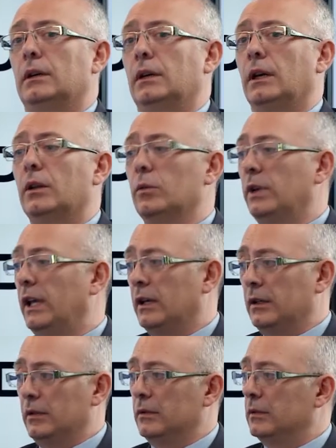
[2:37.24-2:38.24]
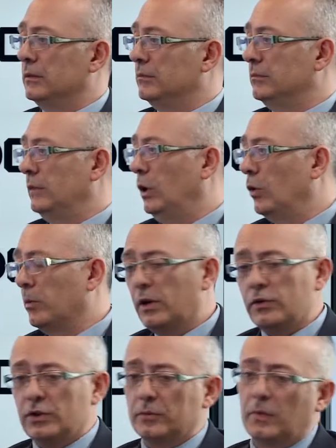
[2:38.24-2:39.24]
including new
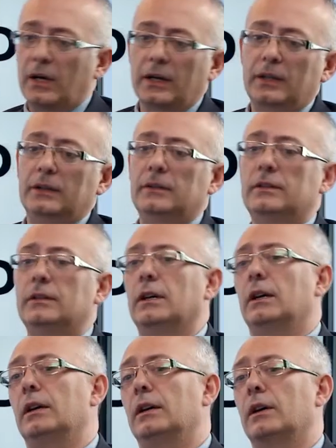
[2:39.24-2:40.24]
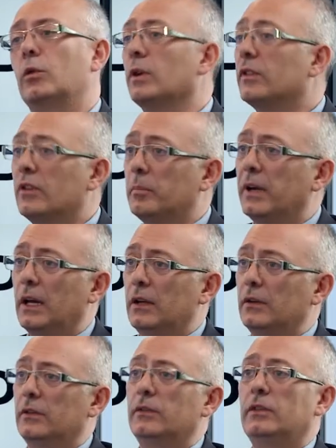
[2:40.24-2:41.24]
emerging market currency
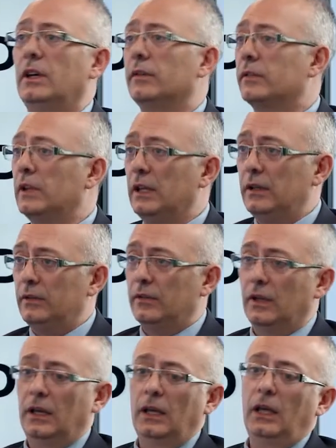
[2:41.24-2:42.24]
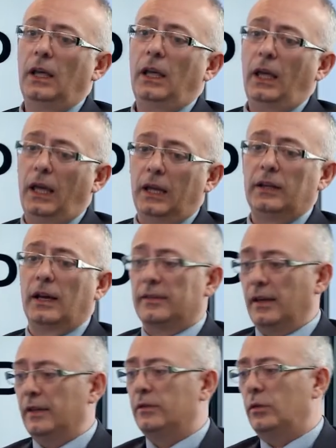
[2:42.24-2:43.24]
pairs, CFDs, and the
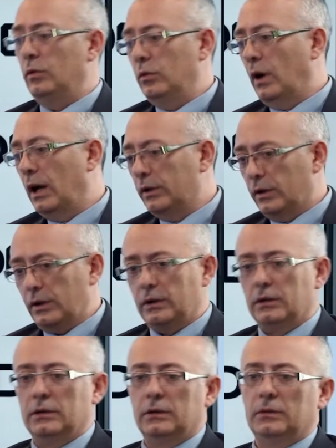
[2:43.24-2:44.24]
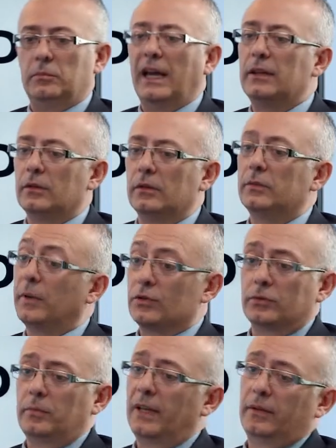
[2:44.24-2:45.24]
access to other metals,
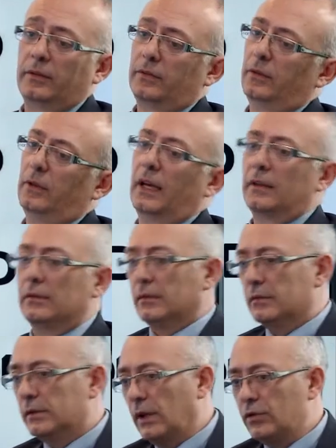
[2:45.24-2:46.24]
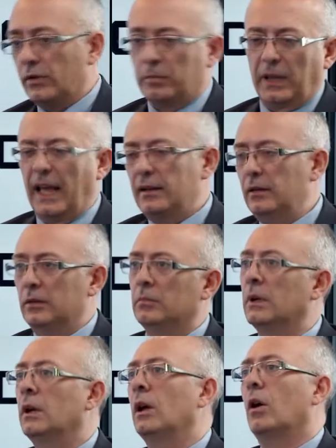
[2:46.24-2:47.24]
precious metals, such as
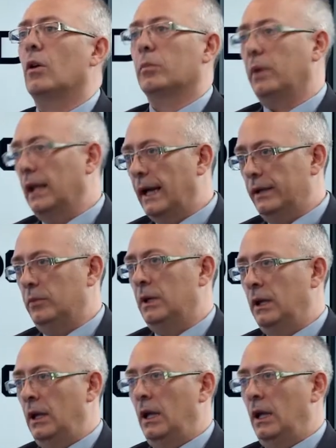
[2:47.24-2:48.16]
platinum or palladium.